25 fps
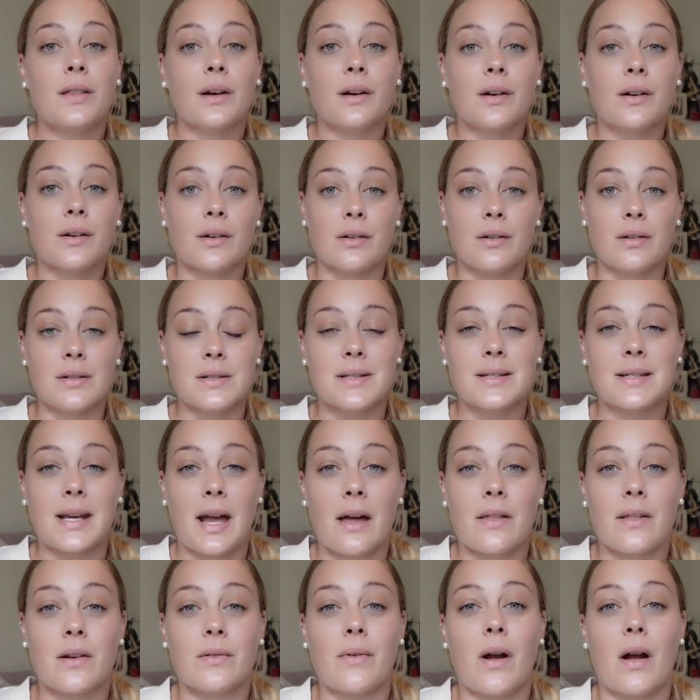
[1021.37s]
the Girls
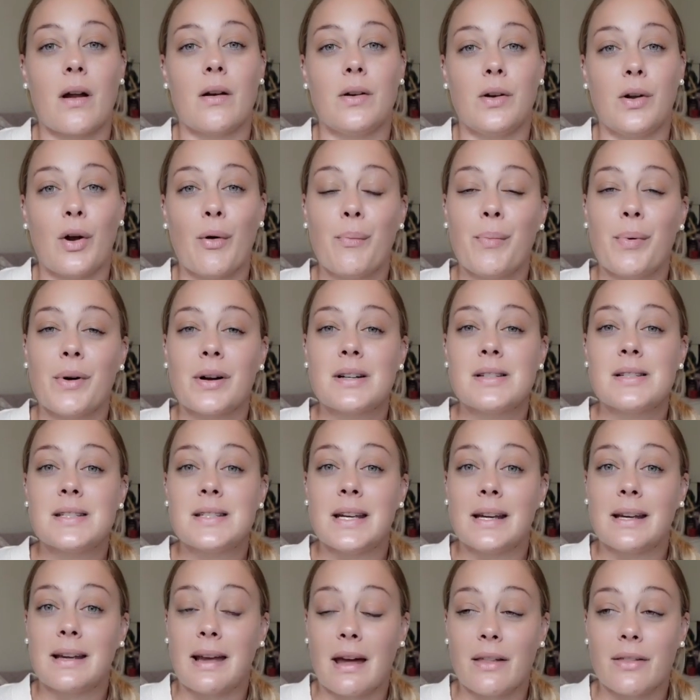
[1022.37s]
Gather Round notebooks
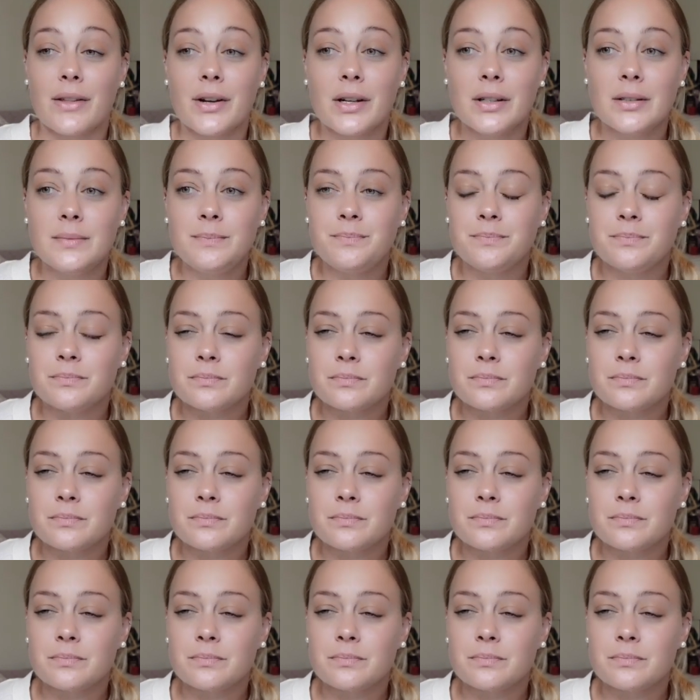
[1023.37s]
together.